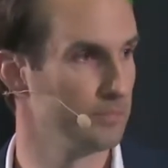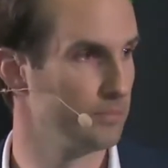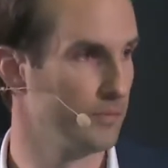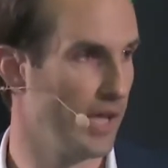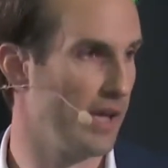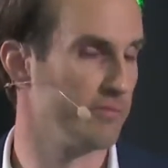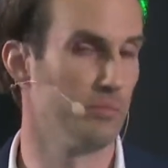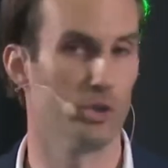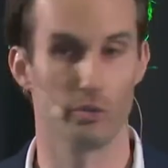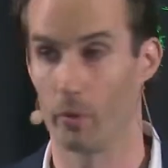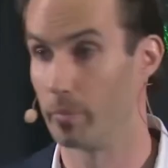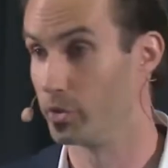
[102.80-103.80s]
They have
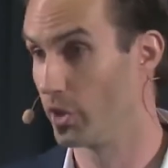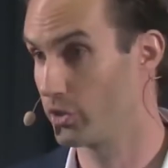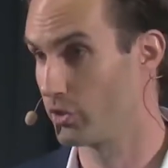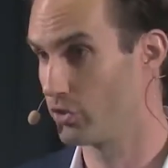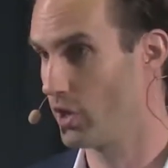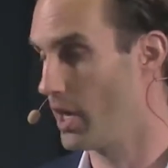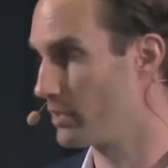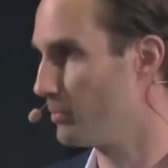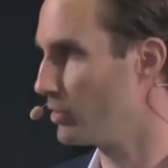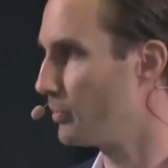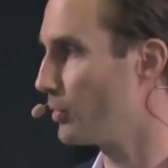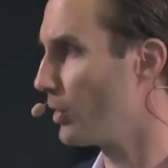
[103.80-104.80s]
multiple production sites,
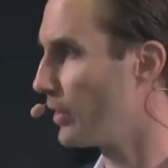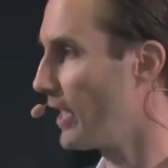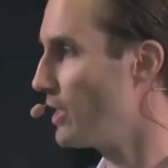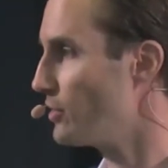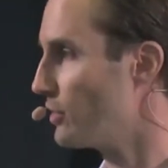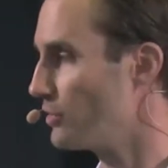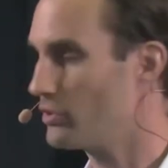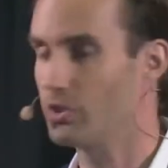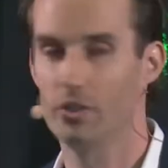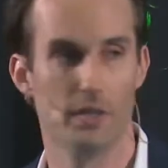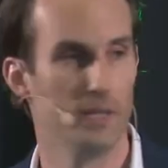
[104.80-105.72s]
multiple locations,